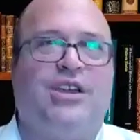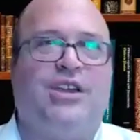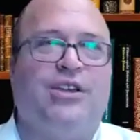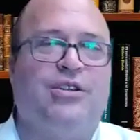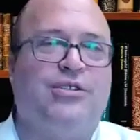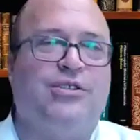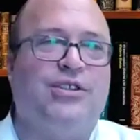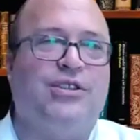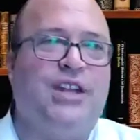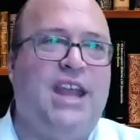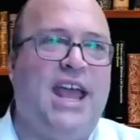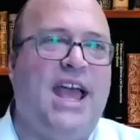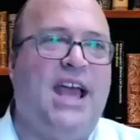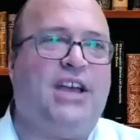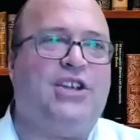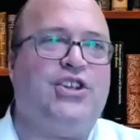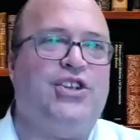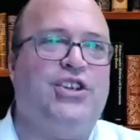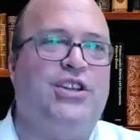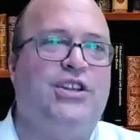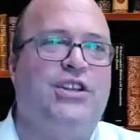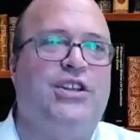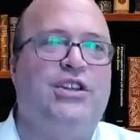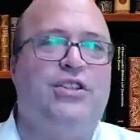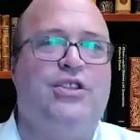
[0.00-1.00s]
killed in
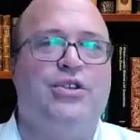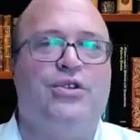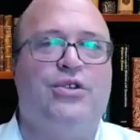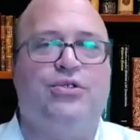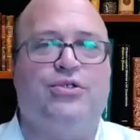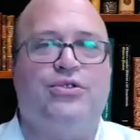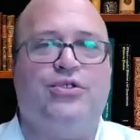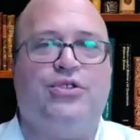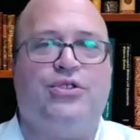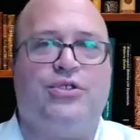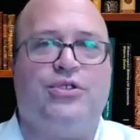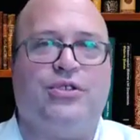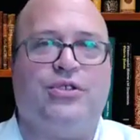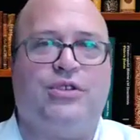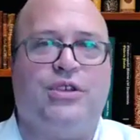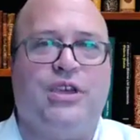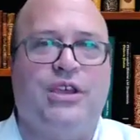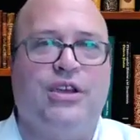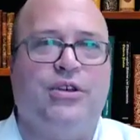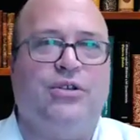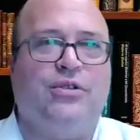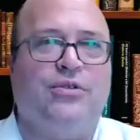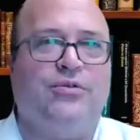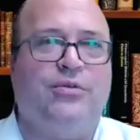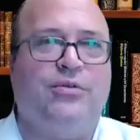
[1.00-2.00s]
action, and those
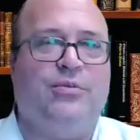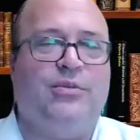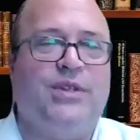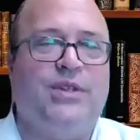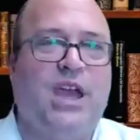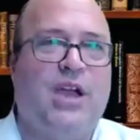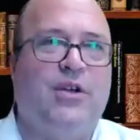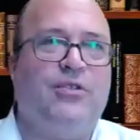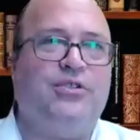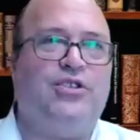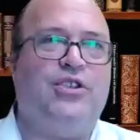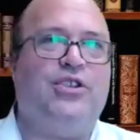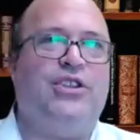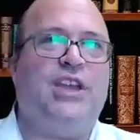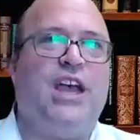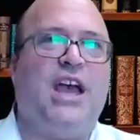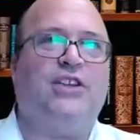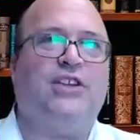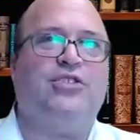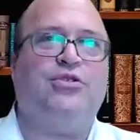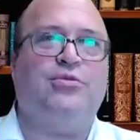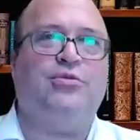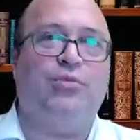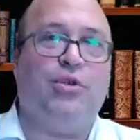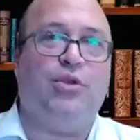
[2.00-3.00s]
killed from terrorist
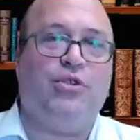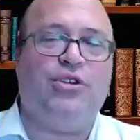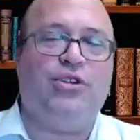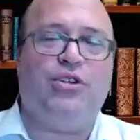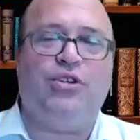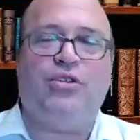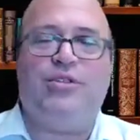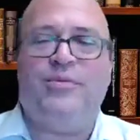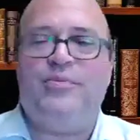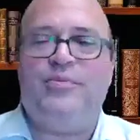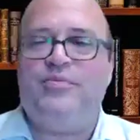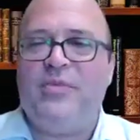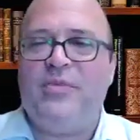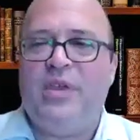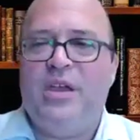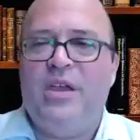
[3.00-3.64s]
attacks and murdered.